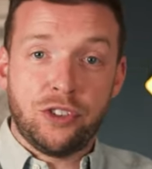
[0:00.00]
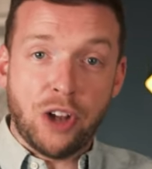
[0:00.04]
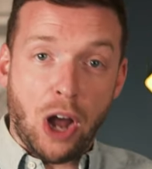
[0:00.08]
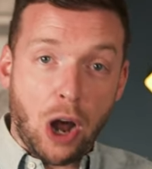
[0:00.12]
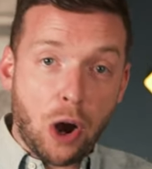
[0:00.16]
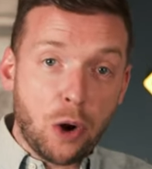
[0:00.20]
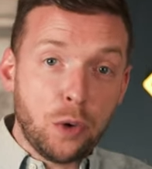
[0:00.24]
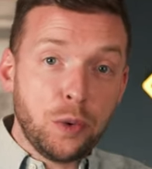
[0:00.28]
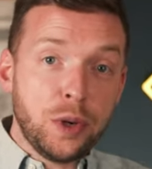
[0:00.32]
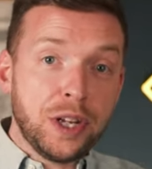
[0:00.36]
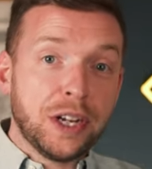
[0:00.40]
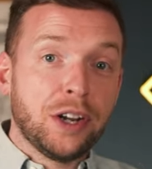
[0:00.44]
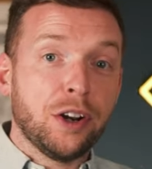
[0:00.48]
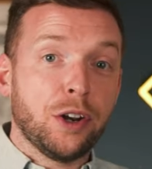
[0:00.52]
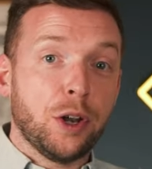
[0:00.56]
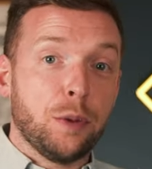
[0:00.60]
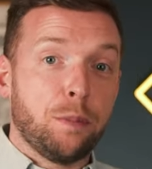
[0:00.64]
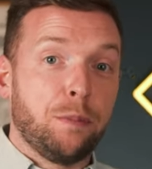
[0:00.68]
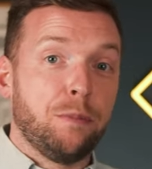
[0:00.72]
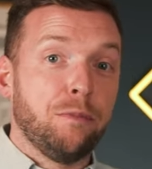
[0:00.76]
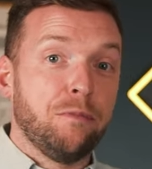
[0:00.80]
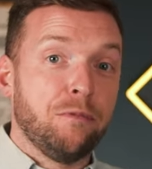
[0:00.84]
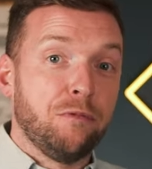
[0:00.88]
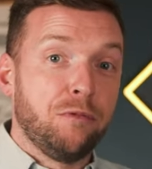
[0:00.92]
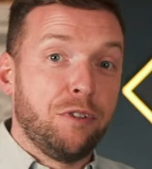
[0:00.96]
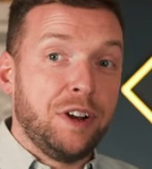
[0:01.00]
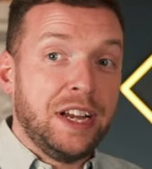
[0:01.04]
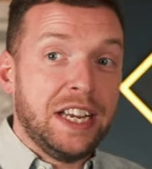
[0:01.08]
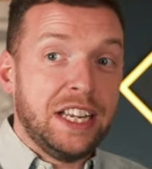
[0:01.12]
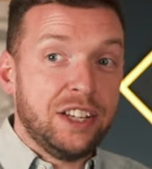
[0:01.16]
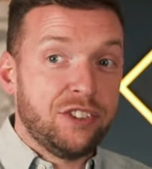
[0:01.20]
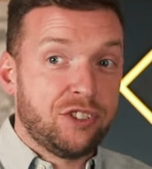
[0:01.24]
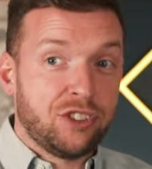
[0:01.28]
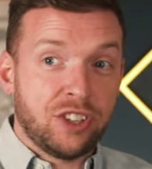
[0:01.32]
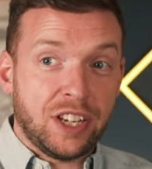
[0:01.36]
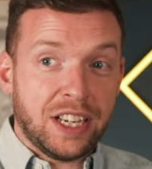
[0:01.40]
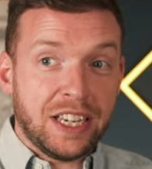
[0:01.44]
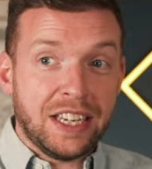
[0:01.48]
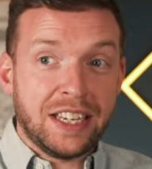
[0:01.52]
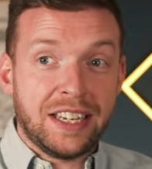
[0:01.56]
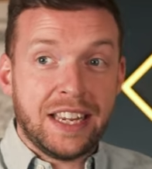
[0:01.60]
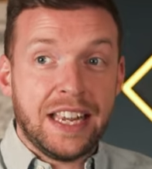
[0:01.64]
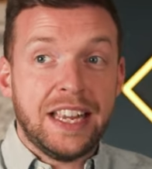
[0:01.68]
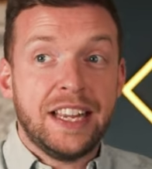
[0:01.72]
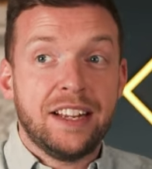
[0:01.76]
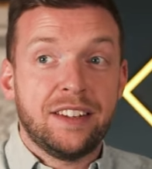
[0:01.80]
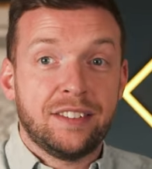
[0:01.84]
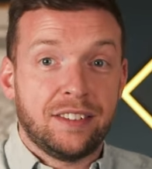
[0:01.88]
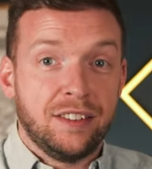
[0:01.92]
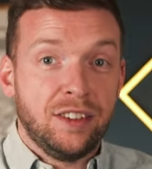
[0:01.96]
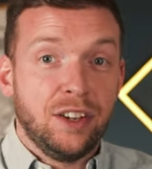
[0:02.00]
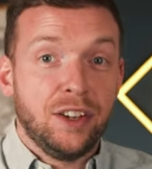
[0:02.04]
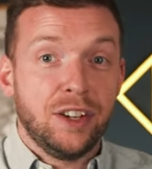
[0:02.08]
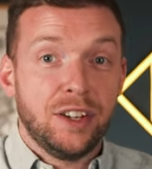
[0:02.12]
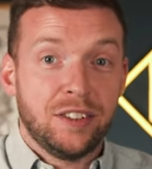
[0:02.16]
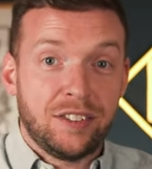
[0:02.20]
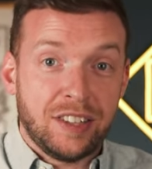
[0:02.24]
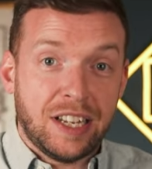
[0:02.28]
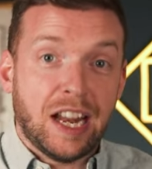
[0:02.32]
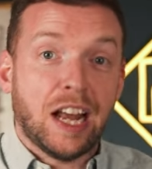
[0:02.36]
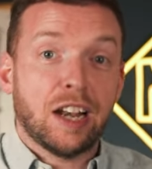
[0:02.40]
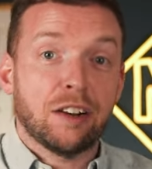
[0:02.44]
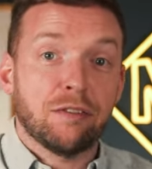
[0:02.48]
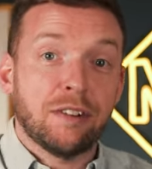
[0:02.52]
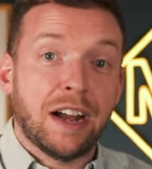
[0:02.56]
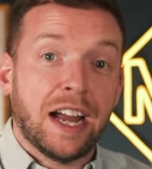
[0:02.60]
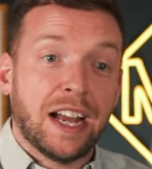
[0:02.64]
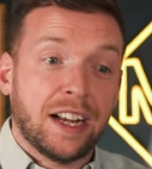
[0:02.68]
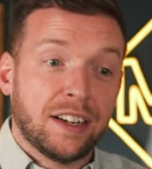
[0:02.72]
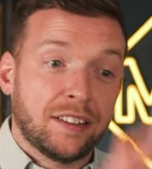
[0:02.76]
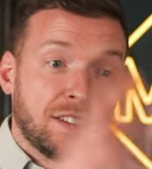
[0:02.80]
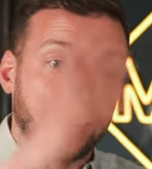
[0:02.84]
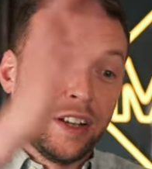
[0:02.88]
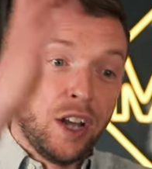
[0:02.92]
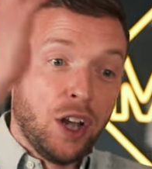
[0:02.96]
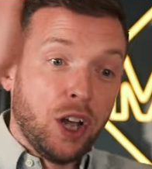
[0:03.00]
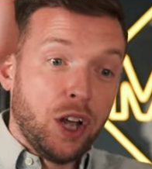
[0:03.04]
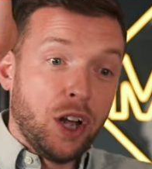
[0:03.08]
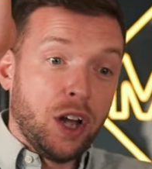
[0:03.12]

you're only going to reach geeks, nerds and anoraks,